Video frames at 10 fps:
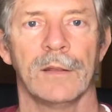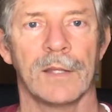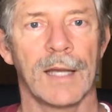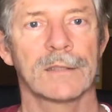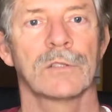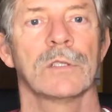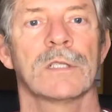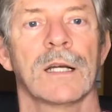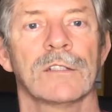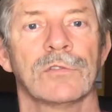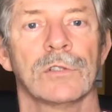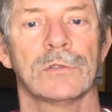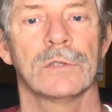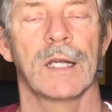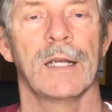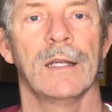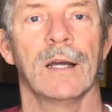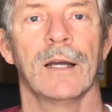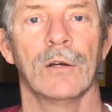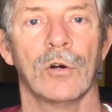That's your task for today.
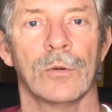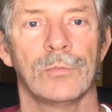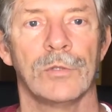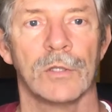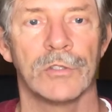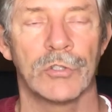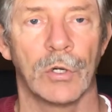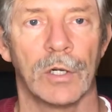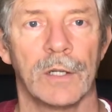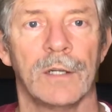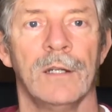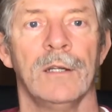I hope you enjoy,